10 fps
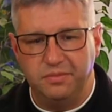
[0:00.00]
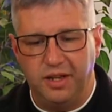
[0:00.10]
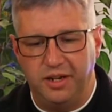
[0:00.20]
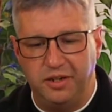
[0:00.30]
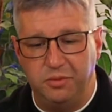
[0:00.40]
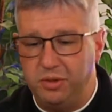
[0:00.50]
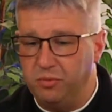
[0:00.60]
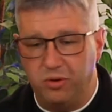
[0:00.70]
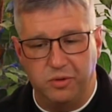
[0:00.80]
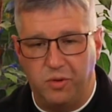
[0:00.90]
And you'd be
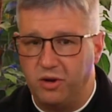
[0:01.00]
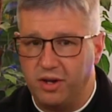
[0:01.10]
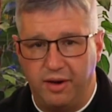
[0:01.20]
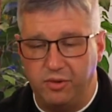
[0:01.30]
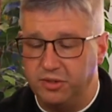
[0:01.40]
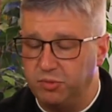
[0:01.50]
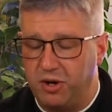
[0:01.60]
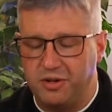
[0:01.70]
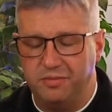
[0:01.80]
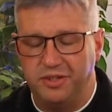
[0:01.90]
more than welcome. Everyone's
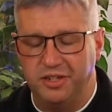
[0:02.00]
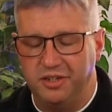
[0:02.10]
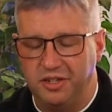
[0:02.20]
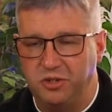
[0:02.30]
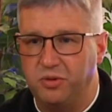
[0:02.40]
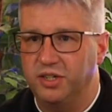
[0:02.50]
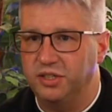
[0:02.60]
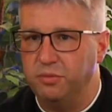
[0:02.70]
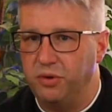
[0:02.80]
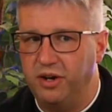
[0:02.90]
welcome to join us
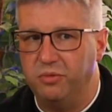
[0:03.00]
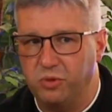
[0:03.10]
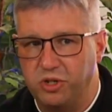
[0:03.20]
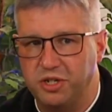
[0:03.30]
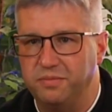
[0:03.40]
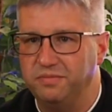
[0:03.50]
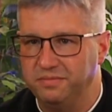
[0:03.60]
in prayer and worship.